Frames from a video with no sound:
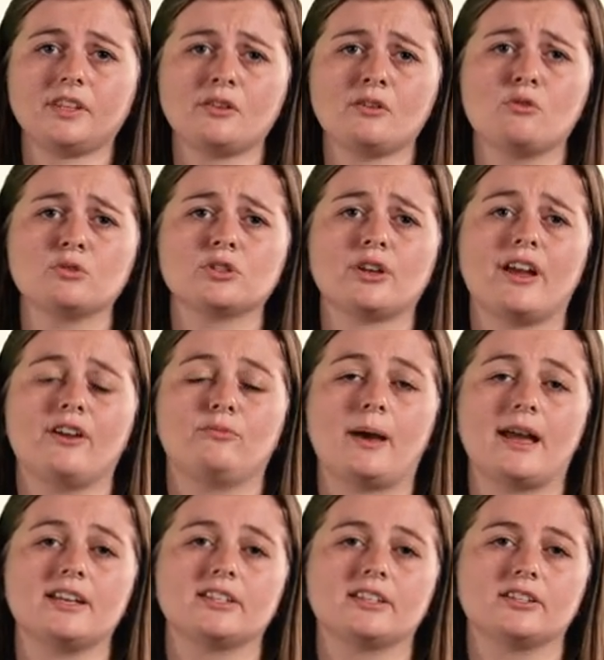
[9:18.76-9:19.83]
also have
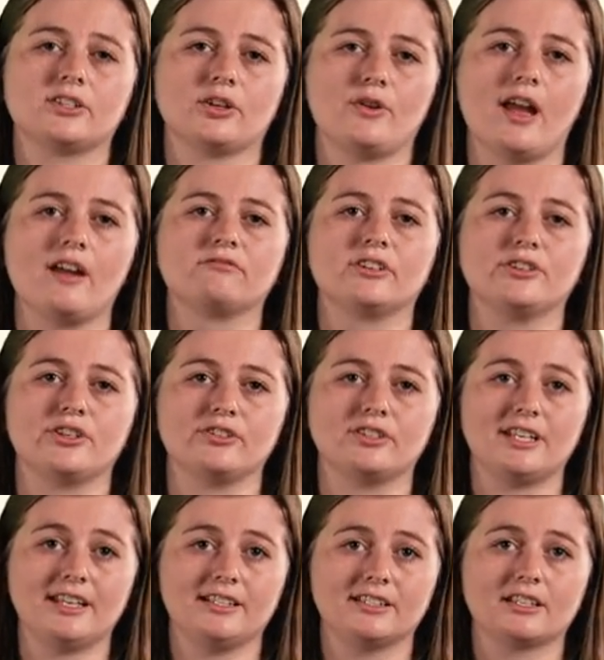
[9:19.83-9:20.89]
patients who have reduced
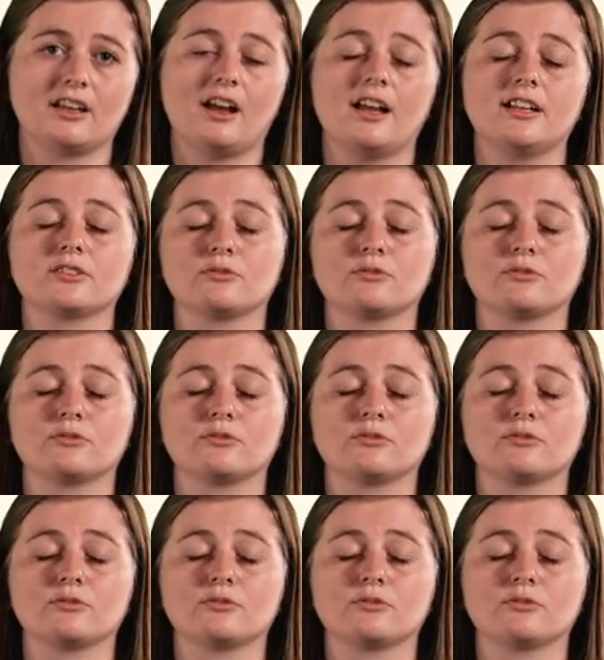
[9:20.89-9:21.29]
head size,